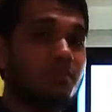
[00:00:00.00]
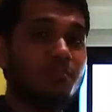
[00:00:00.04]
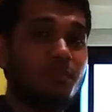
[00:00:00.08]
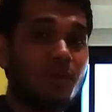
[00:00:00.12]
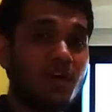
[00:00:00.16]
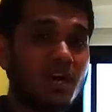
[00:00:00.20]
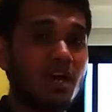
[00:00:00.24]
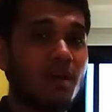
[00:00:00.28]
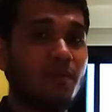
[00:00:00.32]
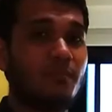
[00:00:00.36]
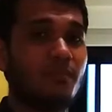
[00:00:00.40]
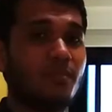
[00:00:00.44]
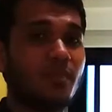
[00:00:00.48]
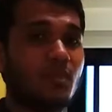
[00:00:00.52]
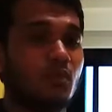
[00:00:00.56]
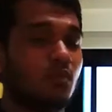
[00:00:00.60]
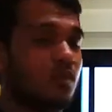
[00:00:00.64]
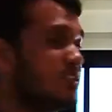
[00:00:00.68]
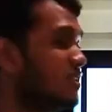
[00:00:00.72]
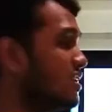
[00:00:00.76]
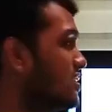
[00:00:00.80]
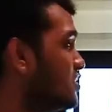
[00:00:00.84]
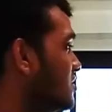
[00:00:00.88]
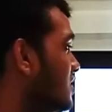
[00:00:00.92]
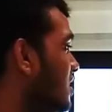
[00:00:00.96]
bomb, which
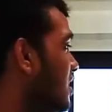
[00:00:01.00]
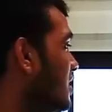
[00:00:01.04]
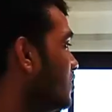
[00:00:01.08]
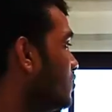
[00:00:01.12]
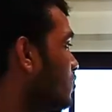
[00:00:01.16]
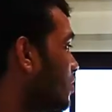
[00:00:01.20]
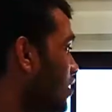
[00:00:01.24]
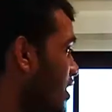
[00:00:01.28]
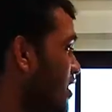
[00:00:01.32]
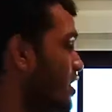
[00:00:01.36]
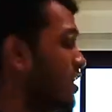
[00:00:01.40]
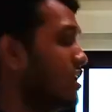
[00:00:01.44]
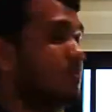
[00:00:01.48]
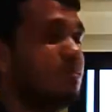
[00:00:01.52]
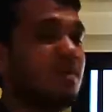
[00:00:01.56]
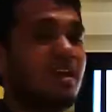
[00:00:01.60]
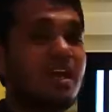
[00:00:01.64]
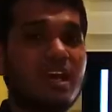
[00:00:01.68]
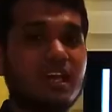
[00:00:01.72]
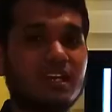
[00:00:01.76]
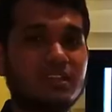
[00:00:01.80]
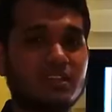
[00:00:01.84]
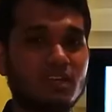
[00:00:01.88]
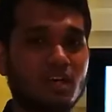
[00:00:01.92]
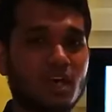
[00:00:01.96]
is the uranium
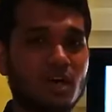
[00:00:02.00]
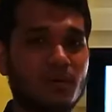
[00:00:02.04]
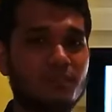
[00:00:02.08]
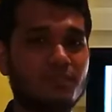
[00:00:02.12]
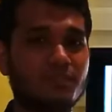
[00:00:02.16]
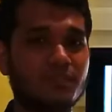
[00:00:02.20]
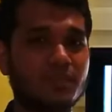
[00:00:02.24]
atom.